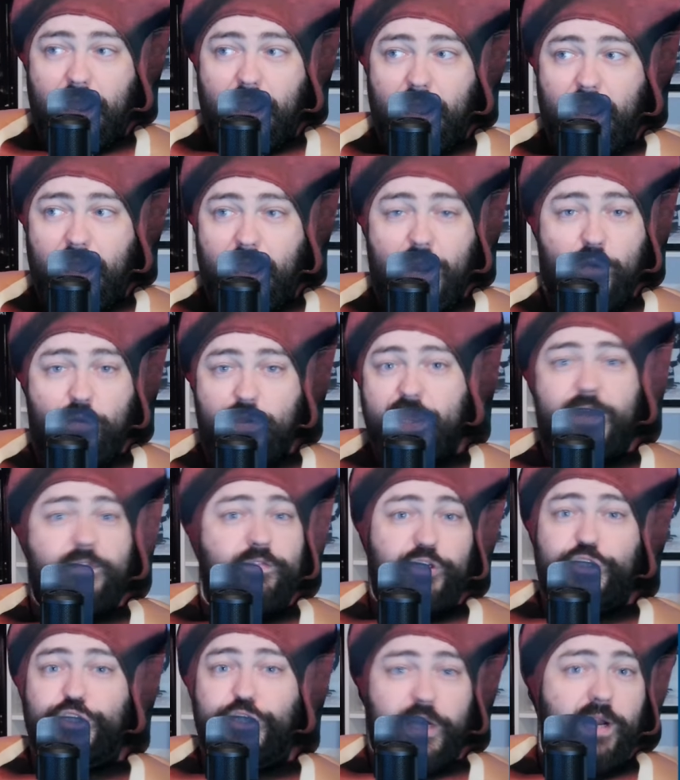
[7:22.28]
I don't give
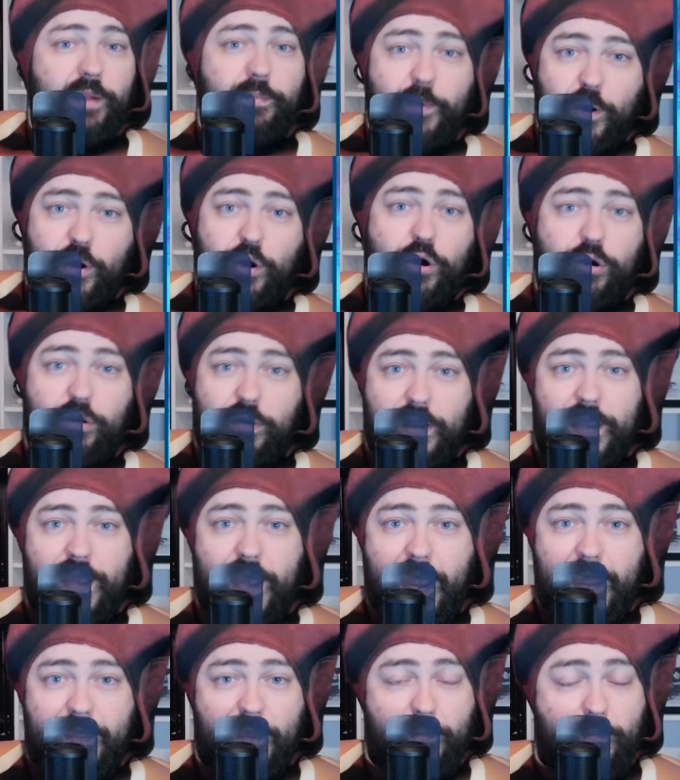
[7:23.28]
a shit about a
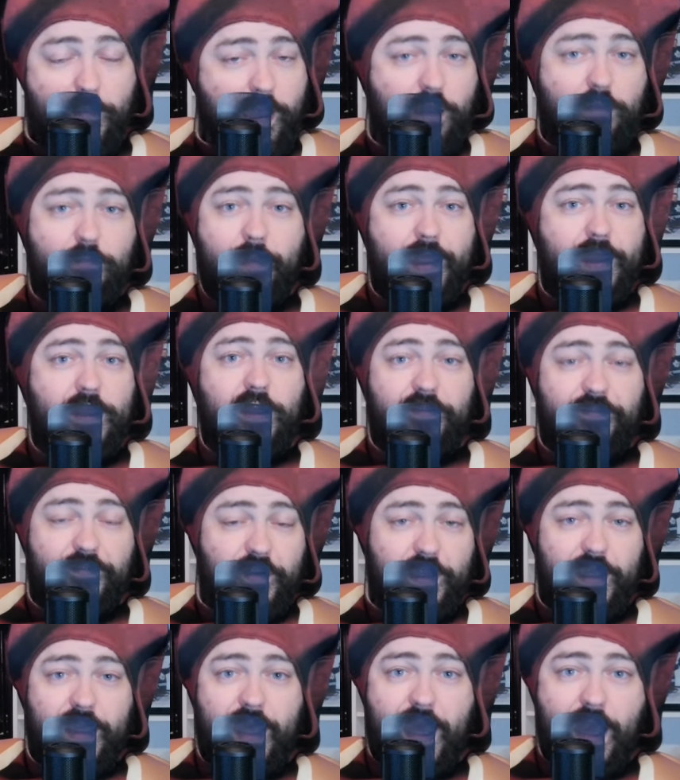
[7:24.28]
hurricane that may or may not
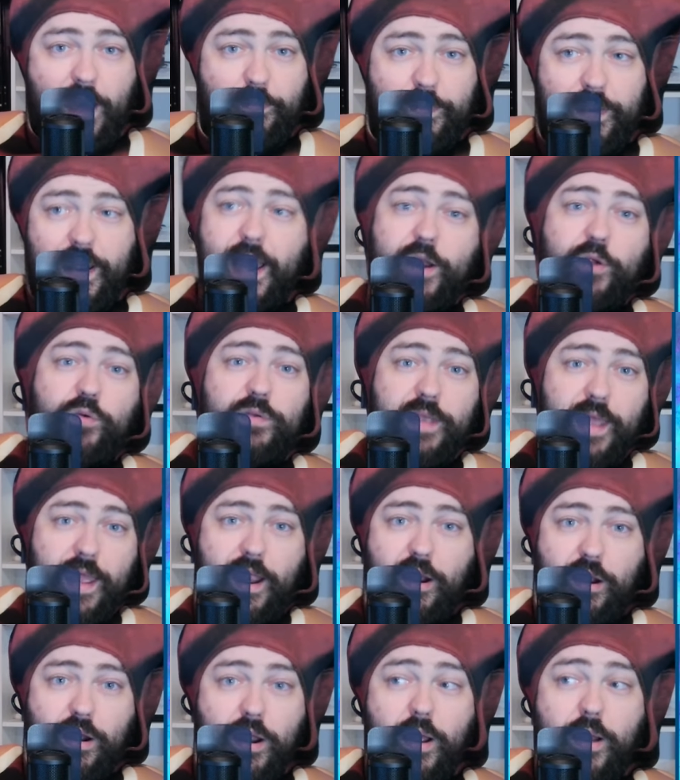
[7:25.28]
fucking happen. I don't
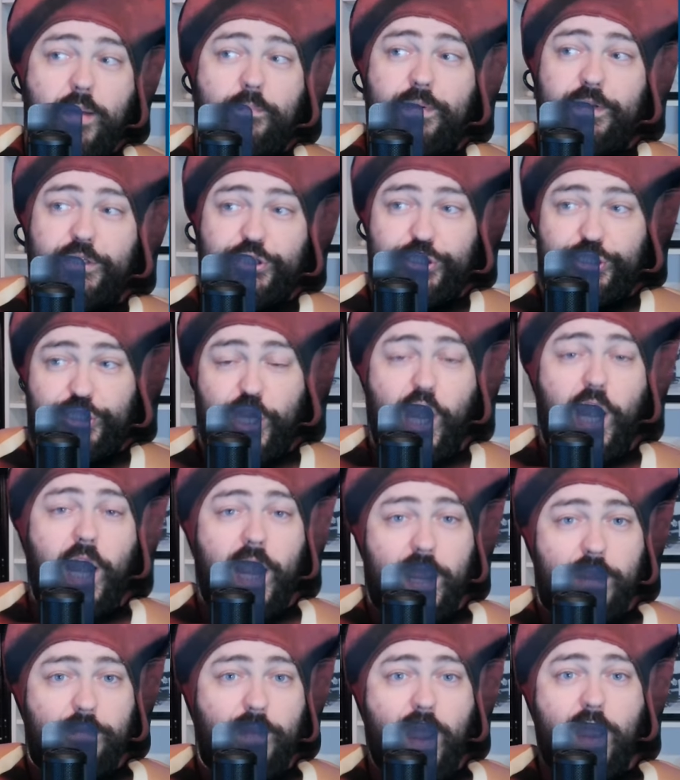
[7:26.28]
care. But shit
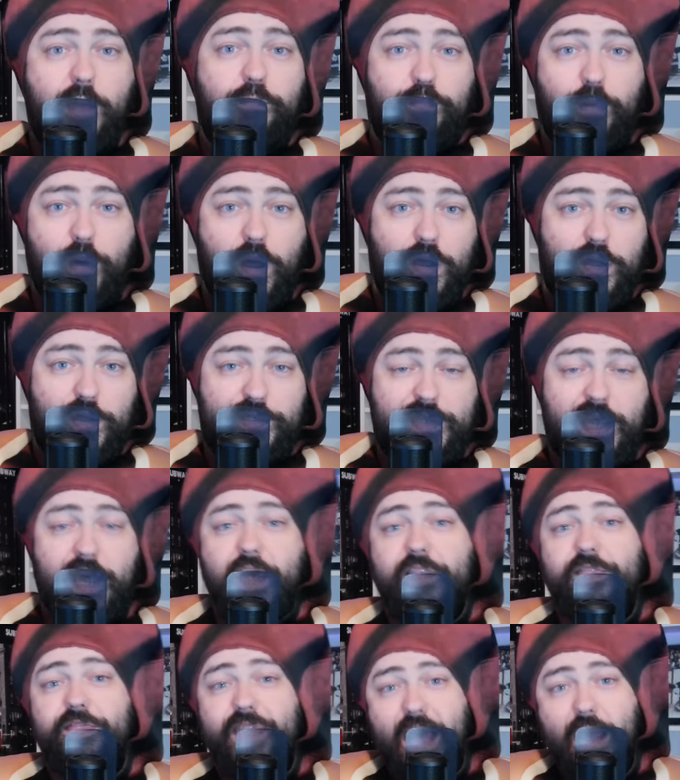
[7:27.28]
in my balls,
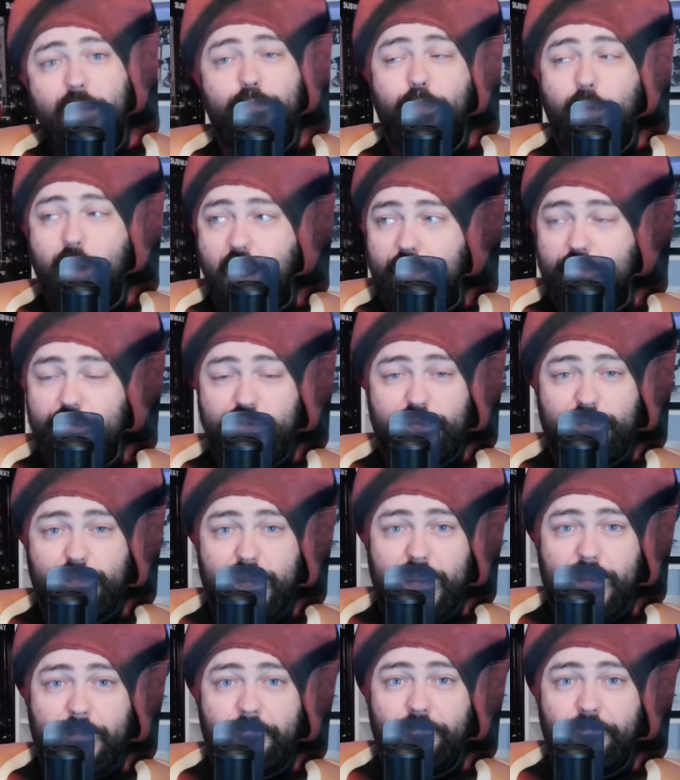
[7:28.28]
that bothers me.